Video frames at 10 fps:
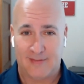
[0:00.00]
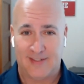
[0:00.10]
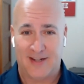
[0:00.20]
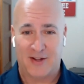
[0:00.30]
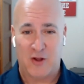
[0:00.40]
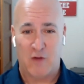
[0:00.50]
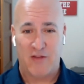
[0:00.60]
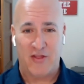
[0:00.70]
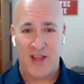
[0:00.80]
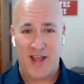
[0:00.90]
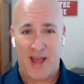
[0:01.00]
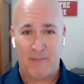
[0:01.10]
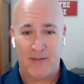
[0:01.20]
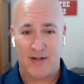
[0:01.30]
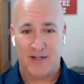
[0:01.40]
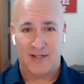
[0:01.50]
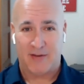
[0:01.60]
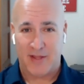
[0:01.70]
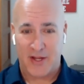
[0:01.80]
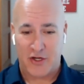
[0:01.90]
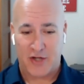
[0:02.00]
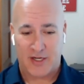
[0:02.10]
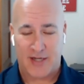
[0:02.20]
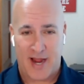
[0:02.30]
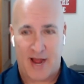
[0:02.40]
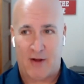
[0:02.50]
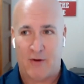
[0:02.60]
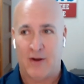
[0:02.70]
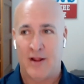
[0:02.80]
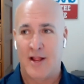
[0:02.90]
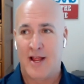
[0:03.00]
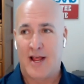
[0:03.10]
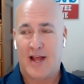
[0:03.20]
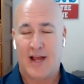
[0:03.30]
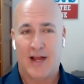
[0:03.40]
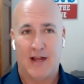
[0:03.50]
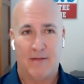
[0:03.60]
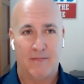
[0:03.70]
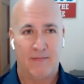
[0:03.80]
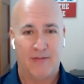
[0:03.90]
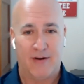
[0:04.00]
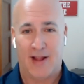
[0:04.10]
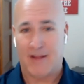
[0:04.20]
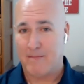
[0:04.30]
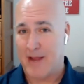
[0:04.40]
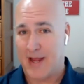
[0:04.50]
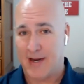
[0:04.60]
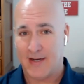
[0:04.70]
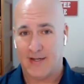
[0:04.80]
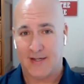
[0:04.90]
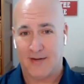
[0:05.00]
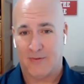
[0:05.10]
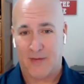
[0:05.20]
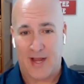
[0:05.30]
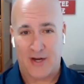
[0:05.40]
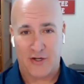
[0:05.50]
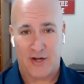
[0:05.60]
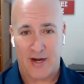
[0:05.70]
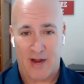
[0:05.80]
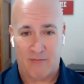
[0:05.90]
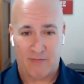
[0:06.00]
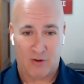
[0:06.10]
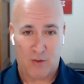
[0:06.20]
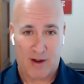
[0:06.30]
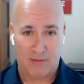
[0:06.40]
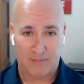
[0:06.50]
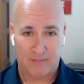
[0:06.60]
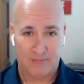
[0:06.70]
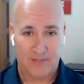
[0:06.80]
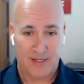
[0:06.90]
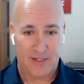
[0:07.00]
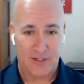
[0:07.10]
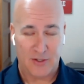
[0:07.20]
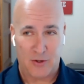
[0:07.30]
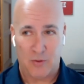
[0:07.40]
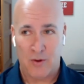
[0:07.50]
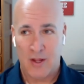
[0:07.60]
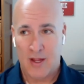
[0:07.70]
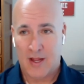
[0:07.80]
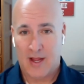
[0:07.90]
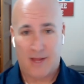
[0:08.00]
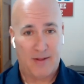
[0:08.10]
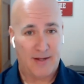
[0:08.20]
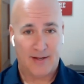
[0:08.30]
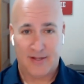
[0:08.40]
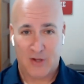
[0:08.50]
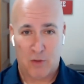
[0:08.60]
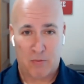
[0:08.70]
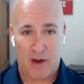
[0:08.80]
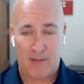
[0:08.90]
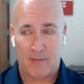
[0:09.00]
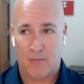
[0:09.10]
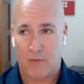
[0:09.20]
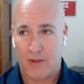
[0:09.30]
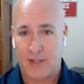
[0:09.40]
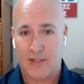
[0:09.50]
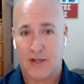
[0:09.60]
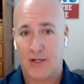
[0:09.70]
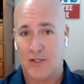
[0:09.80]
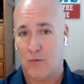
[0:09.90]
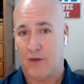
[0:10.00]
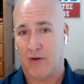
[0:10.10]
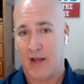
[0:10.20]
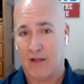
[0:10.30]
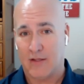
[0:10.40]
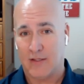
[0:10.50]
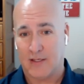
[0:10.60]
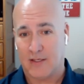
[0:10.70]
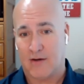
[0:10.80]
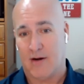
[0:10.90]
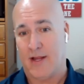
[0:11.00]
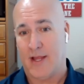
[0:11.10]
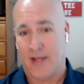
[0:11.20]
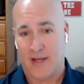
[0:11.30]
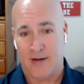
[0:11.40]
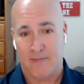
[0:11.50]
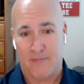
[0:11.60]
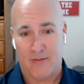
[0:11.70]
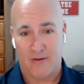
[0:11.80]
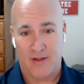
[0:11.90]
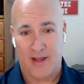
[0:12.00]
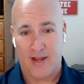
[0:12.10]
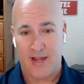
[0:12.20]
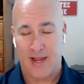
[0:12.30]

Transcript: Uh, COVID thing happens, everything shuts down. Um, they're like, man, we got to shut it down for a little while. And so I'm like, no problem. Well, this is also whenever hail season is starting to kick in, okay?